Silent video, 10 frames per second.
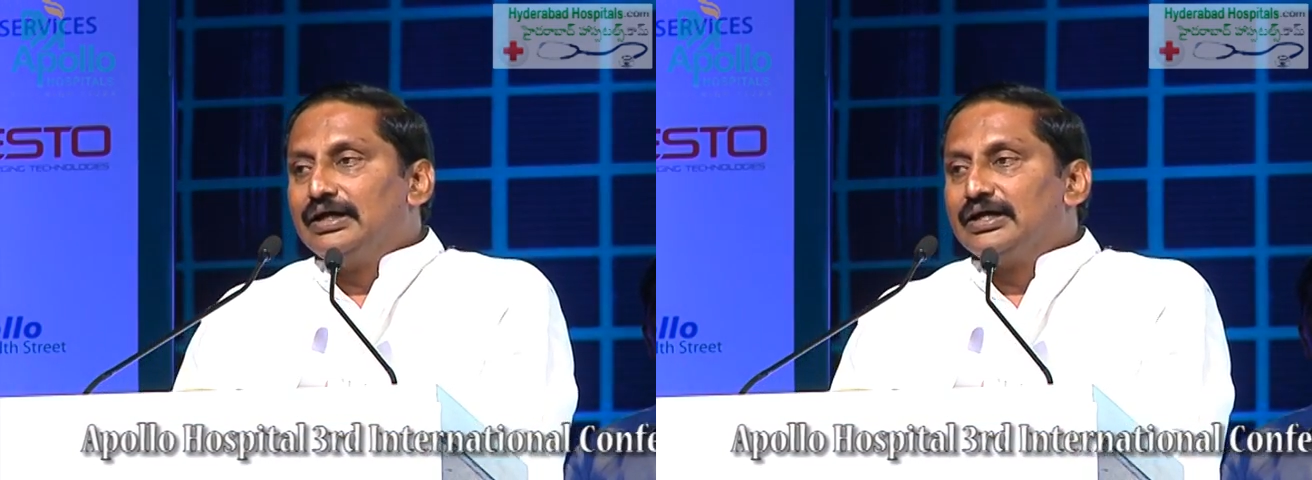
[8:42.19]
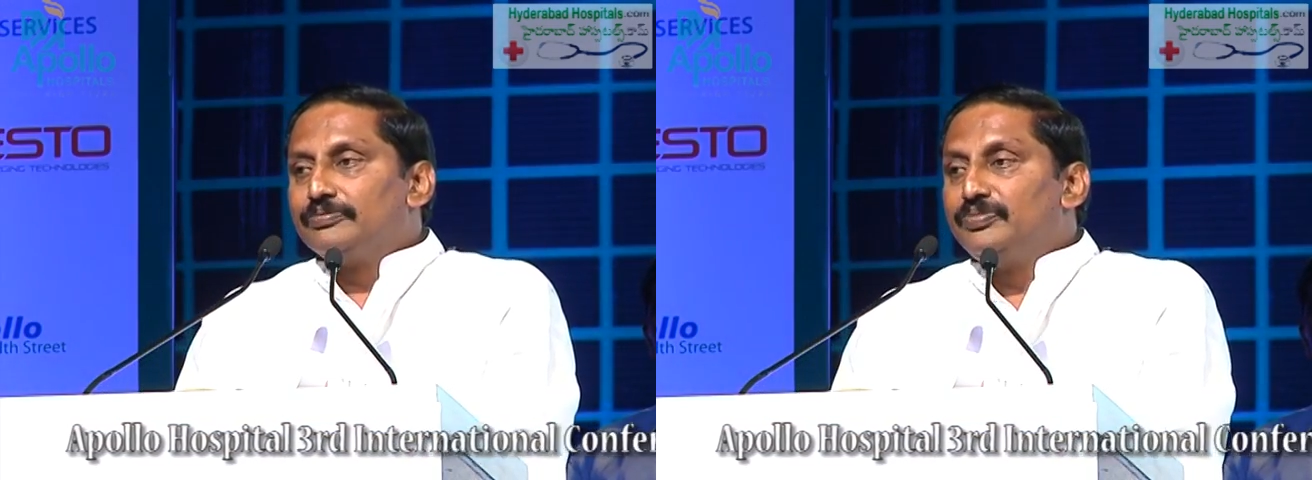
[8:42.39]

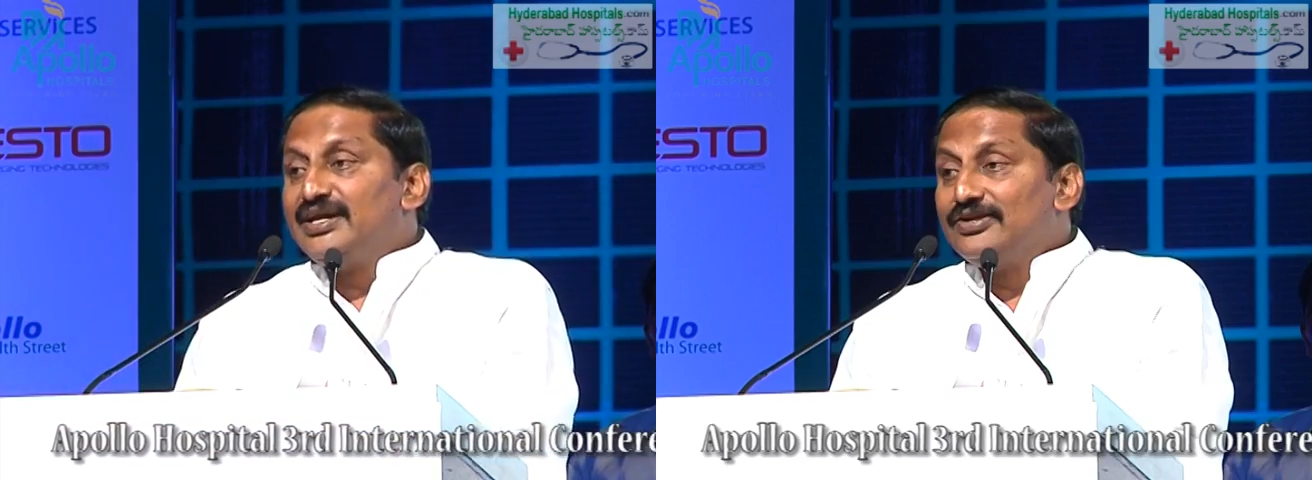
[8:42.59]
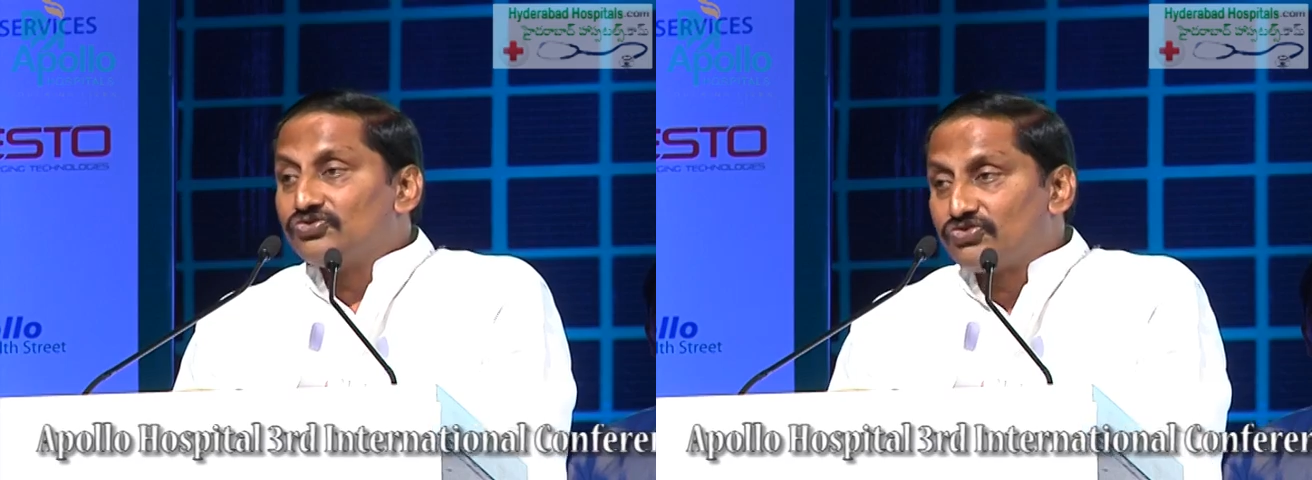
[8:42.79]
are
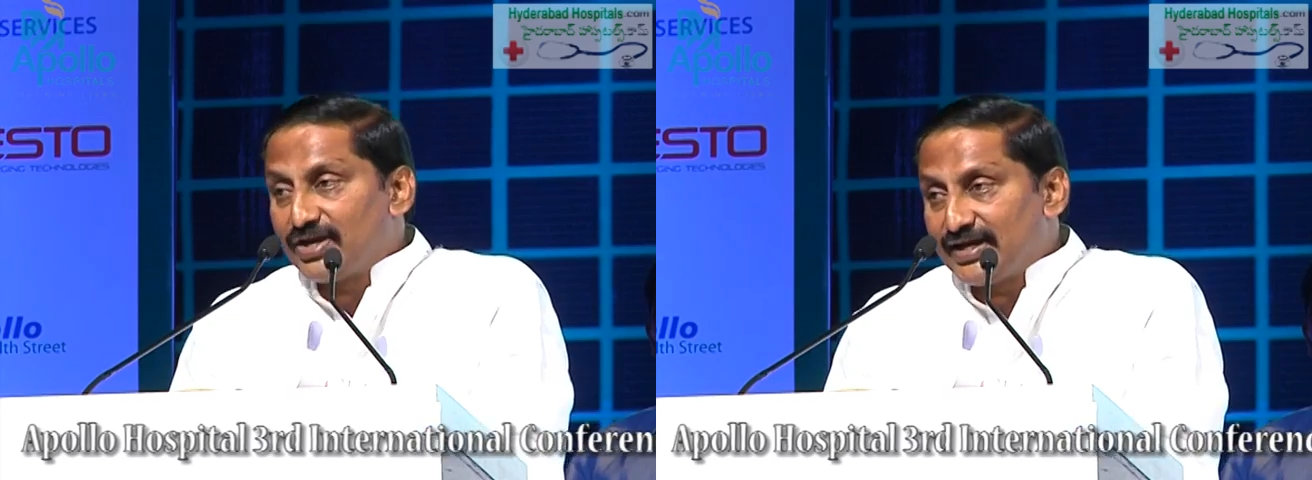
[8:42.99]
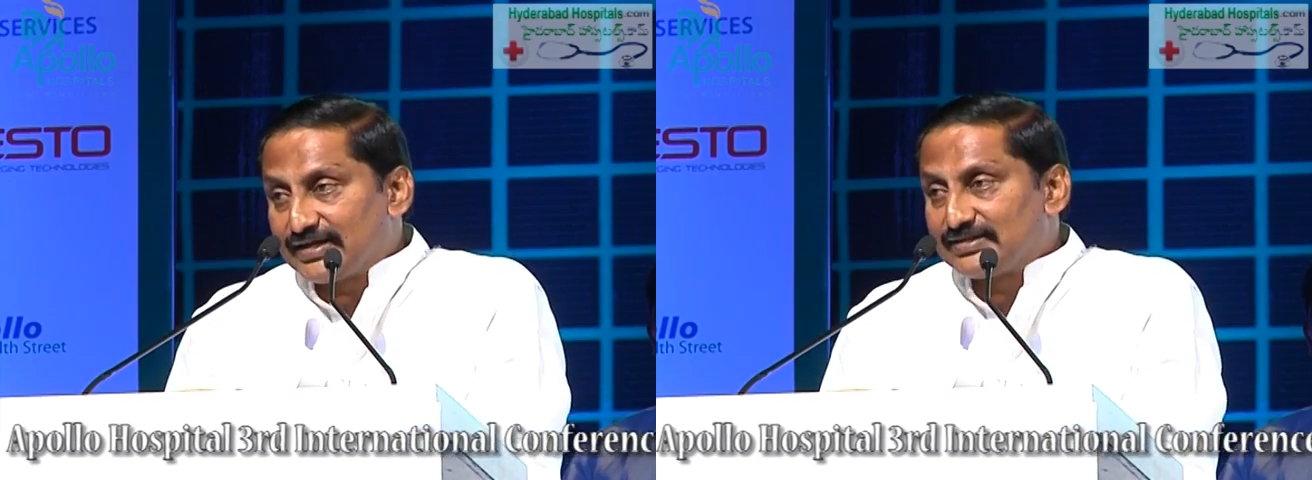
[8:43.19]
being
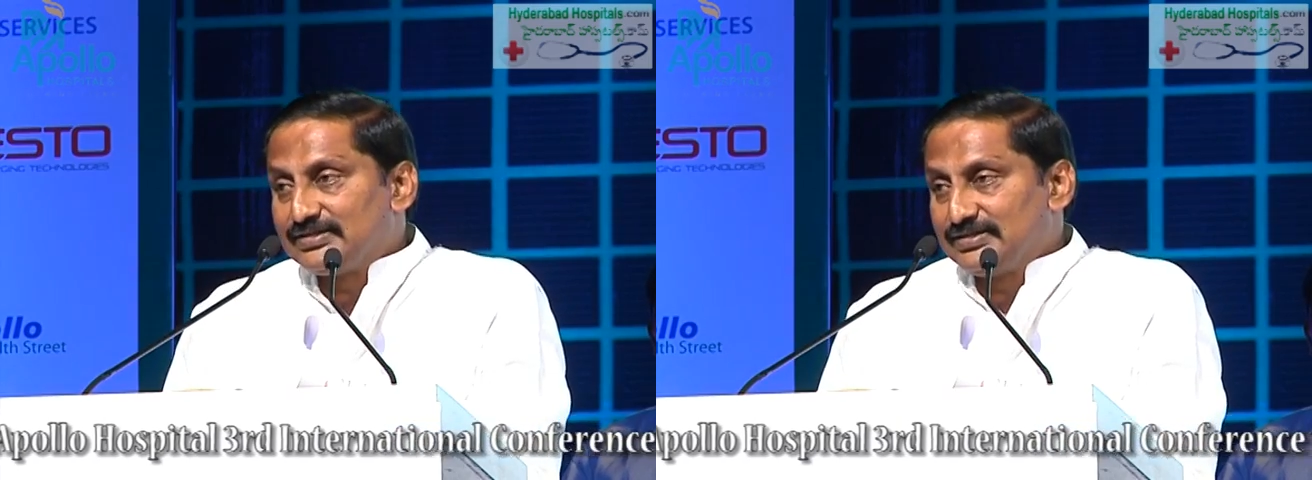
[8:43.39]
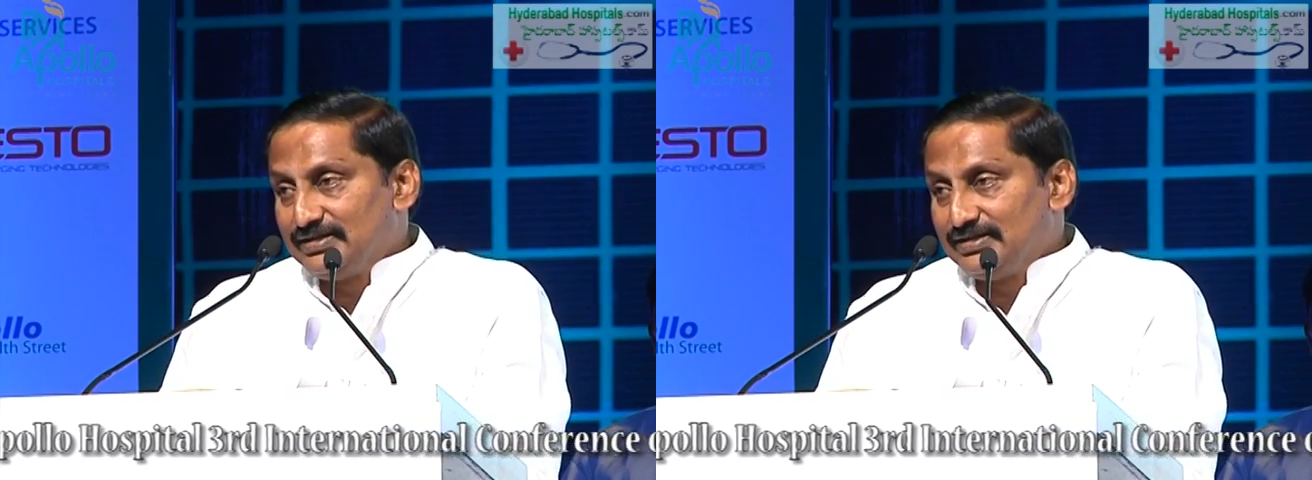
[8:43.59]
tracked